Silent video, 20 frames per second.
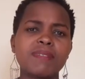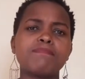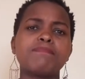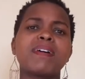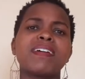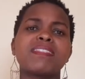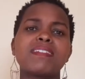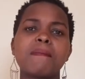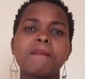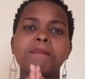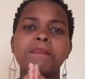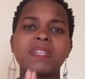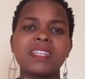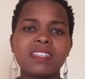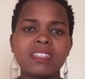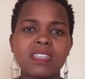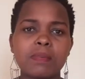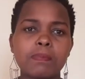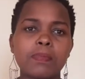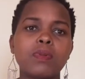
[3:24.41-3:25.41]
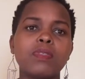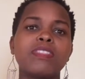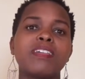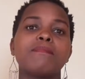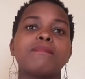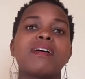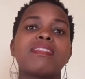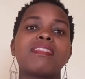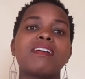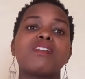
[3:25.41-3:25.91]
But the principle, the
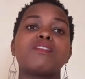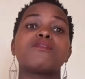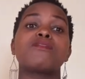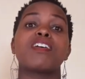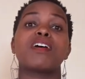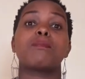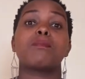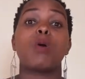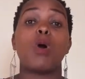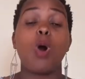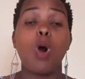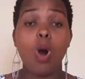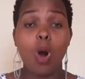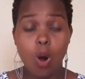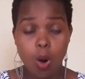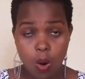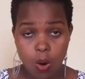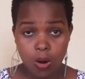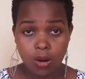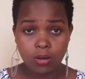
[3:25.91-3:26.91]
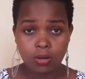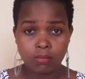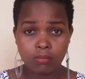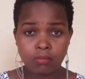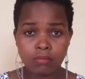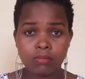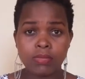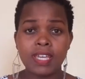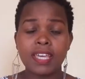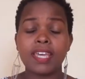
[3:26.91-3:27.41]
mother of them all,
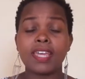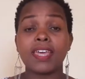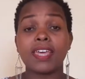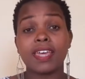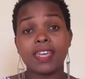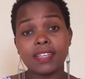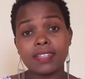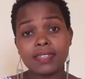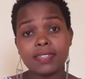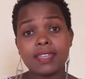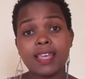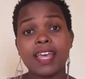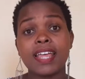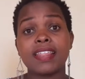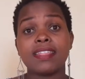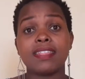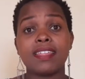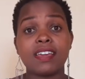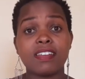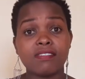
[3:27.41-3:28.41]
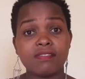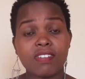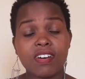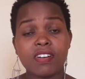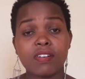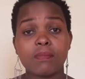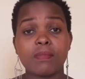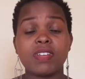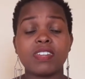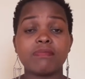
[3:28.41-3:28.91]
is the
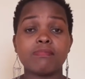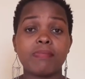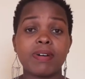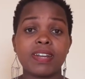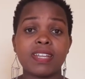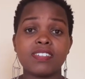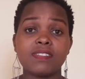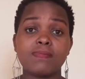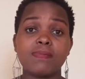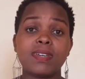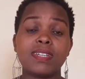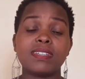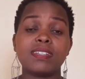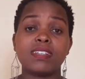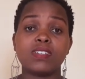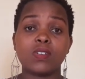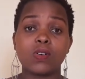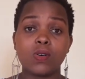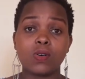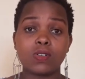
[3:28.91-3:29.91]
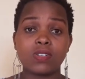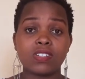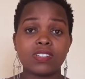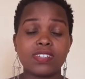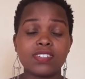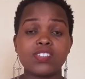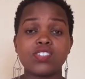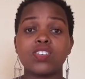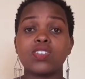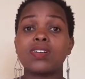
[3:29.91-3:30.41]
Environment Management and
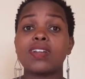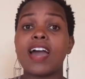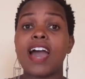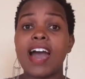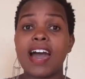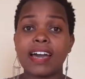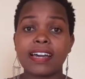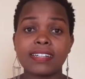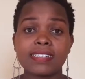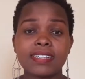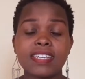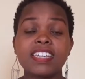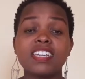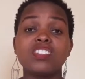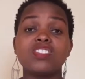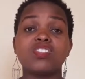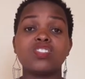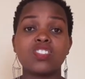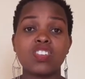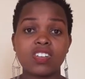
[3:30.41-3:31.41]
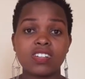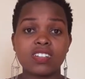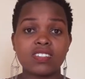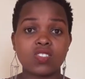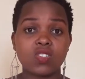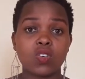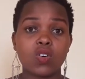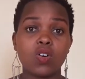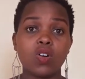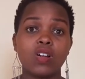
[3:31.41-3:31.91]
Coordination Act. In short,
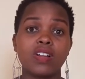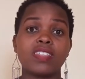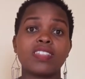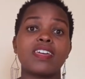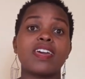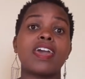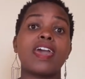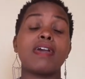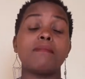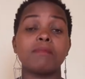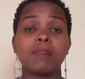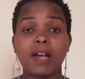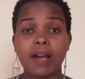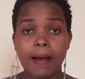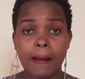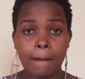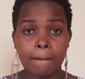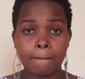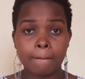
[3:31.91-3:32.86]
it's called the EMCA.